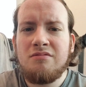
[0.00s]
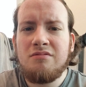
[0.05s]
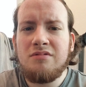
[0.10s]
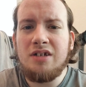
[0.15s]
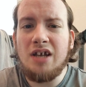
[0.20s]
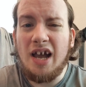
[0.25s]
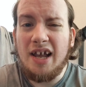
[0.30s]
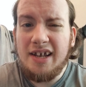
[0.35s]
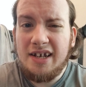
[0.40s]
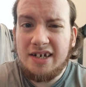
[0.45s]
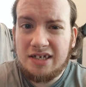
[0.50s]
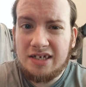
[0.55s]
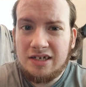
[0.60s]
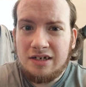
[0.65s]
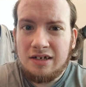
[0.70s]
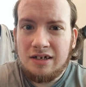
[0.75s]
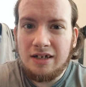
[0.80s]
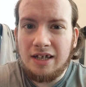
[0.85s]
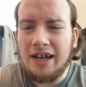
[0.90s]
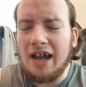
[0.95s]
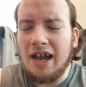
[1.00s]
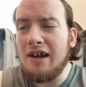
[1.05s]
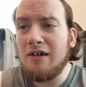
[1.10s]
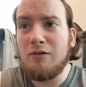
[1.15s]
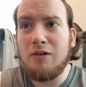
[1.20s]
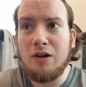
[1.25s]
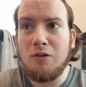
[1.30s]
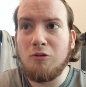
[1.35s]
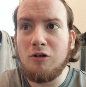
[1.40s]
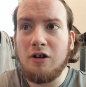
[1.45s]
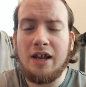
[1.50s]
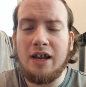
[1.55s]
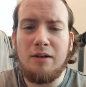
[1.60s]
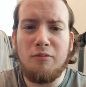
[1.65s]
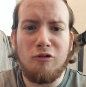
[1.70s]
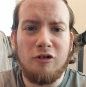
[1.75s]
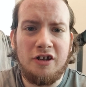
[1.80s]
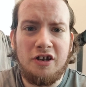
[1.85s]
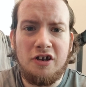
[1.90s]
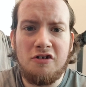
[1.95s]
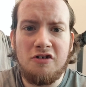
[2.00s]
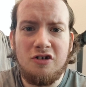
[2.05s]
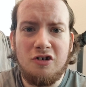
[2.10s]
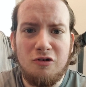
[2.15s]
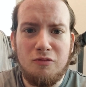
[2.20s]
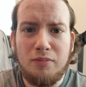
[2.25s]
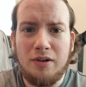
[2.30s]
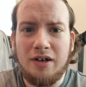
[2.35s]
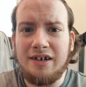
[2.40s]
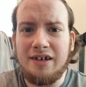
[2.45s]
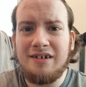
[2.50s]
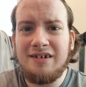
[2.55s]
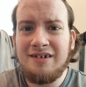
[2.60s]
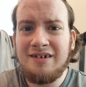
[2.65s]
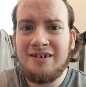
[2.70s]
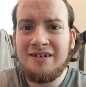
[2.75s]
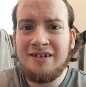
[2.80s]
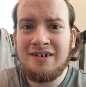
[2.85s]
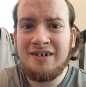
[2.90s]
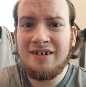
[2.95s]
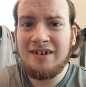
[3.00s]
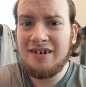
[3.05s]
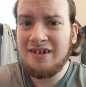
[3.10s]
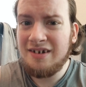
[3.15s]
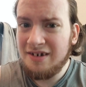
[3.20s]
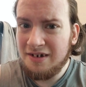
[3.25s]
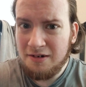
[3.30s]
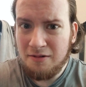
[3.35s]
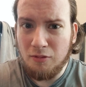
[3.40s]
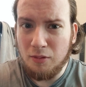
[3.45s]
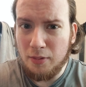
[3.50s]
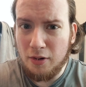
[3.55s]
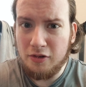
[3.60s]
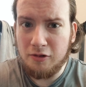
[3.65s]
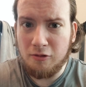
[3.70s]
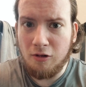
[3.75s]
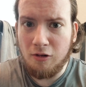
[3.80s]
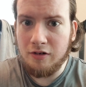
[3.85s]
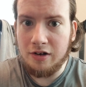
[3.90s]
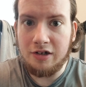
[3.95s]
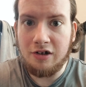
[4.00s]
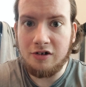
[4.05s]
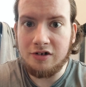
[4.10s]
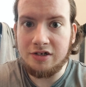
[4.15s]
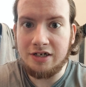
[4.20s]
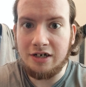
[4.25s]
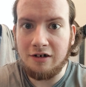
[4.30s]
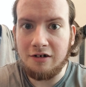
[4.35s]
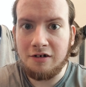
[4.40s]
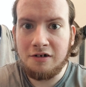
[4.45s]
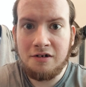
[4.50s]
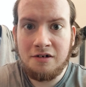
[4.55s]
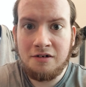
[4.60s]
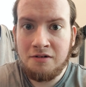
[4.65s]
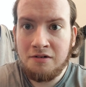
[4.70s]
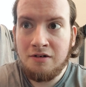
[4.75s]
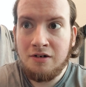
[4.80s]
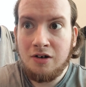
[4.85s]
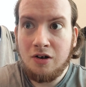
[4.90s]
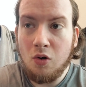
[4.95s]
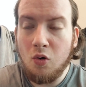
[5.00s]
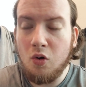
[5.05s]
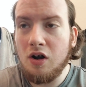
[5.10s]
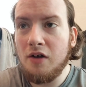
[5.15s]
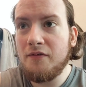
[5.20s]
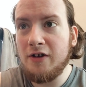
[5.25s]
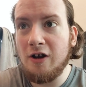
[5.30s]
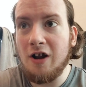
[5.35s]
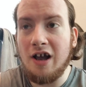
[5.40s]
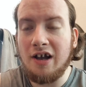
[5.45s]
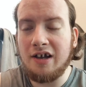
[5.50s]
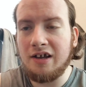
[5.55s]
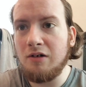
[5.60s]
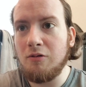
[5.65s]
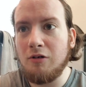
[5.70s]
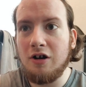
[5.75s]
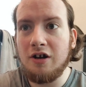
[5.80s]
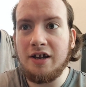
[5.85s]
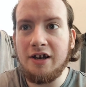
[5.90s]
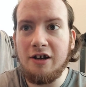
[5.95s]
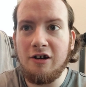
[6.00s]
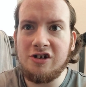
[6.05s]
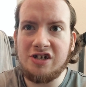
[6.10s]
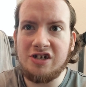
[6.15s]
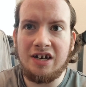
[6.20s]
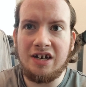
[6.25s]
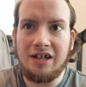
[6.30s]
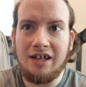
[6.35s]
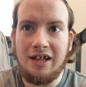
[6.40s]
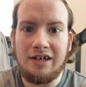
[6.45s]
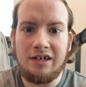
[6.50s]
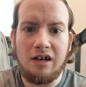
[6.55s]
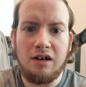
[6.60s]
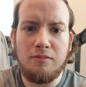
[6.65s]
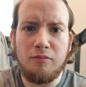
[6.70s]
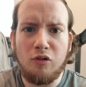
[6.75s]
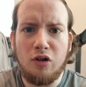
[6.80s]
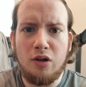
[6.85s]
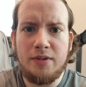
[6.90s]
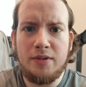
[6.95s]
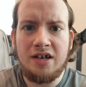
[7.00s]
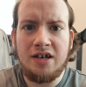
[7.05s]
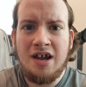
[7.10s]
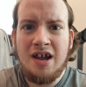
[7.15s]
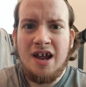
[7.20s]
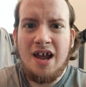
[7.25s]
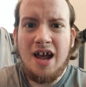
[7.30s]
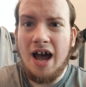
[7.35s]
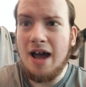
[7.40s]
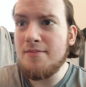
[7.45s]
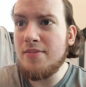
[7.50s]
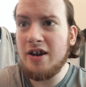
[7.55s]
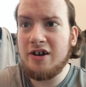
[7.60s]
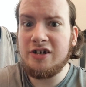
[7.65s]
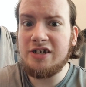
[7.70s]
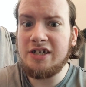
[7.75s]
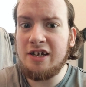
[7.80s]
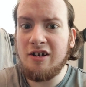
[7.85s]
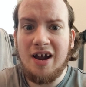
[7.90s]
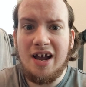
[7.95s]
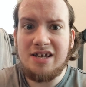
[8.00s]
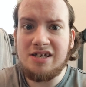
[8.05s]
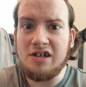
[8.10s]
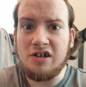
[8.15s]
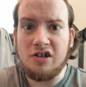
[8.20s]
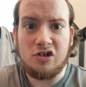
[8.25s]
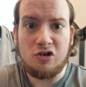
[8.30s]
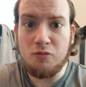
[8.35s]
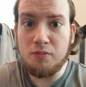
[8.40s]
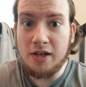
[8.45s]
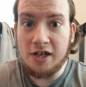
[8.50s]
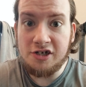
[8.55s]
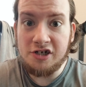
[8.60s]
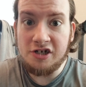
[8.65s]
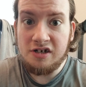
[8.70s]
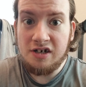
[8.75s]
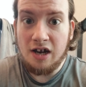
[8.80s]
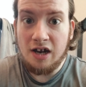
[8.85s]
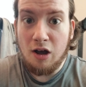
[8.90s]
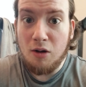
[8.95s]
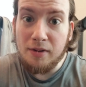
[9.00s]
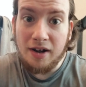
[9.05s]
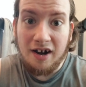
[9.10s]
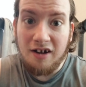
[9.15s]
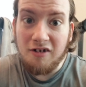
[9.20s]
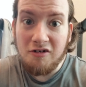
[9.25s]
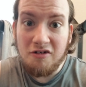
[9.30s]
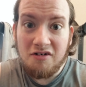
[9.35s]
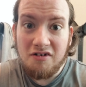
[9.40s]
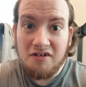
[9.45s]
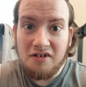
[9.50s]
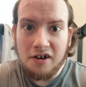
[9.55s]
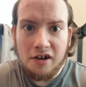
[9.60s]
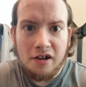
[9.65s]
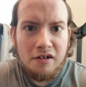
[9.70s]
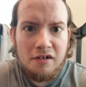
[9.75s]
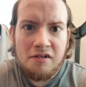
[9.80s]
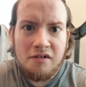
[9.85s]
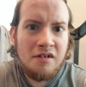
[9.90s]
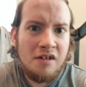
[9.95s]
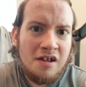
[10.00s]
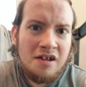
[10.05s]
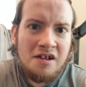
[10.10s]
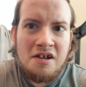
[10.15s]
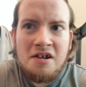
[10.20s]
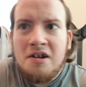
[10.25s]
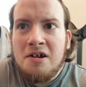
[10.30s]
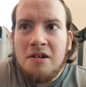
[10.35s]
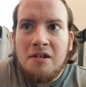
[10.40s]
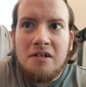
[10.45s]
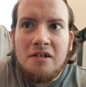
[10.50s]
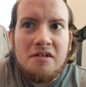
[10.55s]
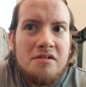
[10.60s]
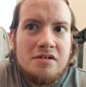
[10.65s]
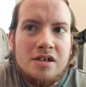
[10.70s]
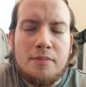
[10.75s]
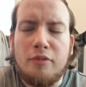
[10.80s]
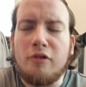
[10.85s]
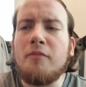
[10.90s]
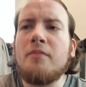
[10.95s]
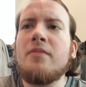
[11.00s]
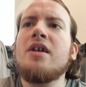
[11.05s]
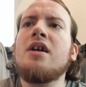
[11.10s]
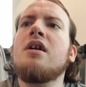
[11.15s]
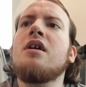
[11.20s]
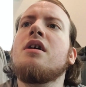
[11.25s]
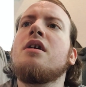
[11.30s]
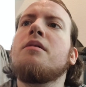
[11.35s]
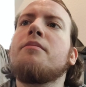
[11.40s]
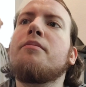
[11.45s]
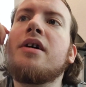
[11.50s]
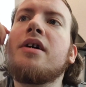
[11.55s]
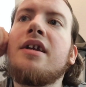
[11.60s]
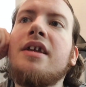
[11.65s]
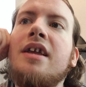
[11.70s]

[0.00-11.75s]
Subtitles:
yikes. I don't want to work any more than you do, but we're both grown adults here. Or if you're not going to work and you're just going to collect unemployment, I better see your ass at a soup kitchen, helping out, Simple. But